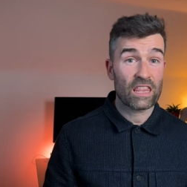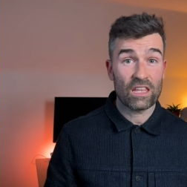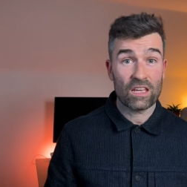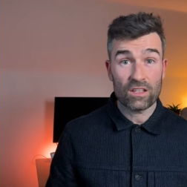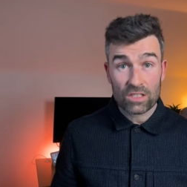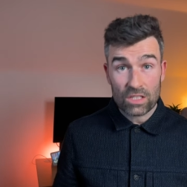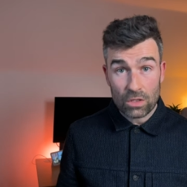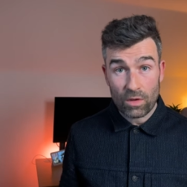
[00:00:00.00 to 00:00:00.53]

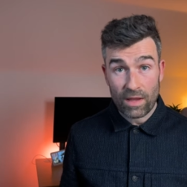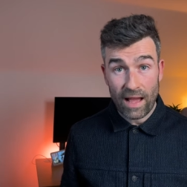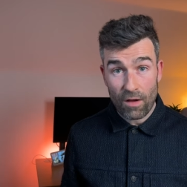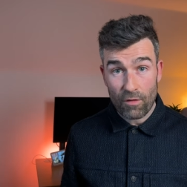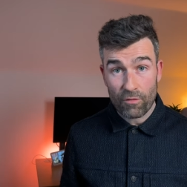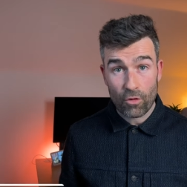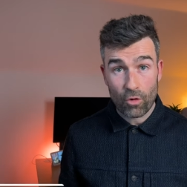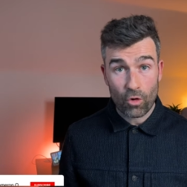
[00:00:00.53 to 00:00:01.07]
things to look
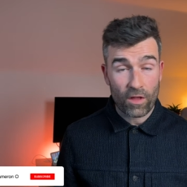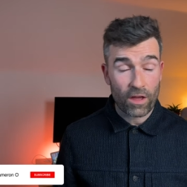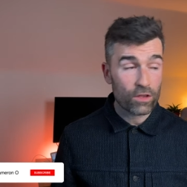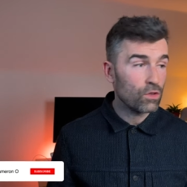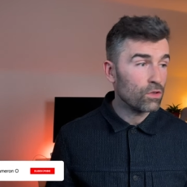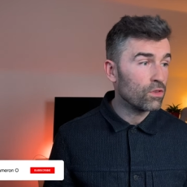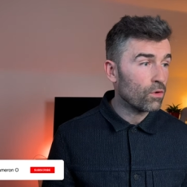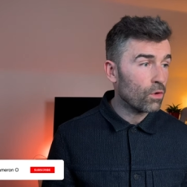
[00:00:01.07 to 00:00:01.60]
out for that
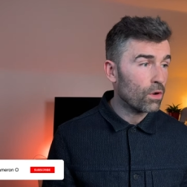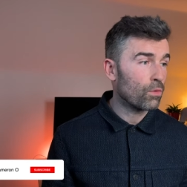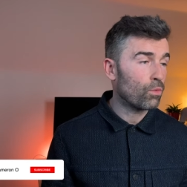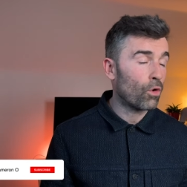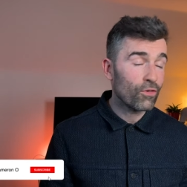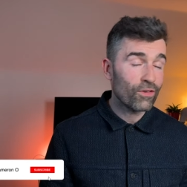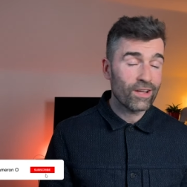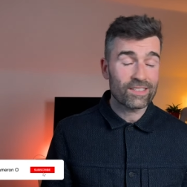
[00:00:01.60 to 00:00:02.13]
you know,
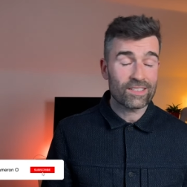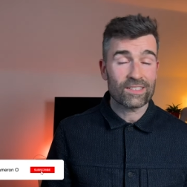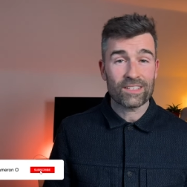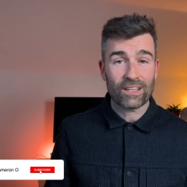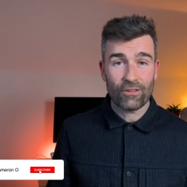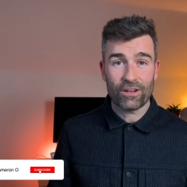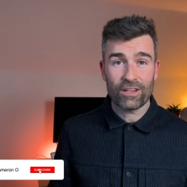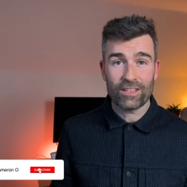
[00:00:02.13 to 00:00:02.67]
won't
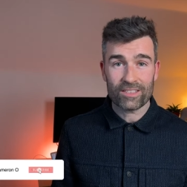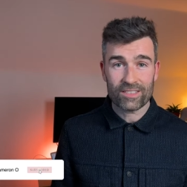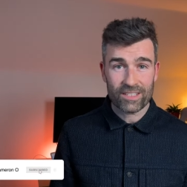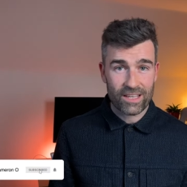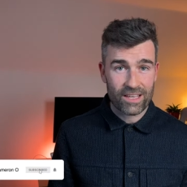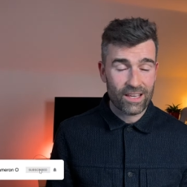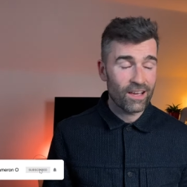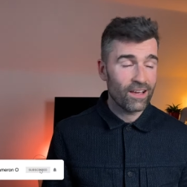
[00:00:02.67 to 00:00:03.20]
necessarily
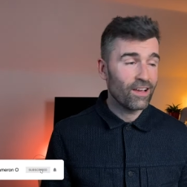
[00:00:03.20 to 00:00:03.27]
see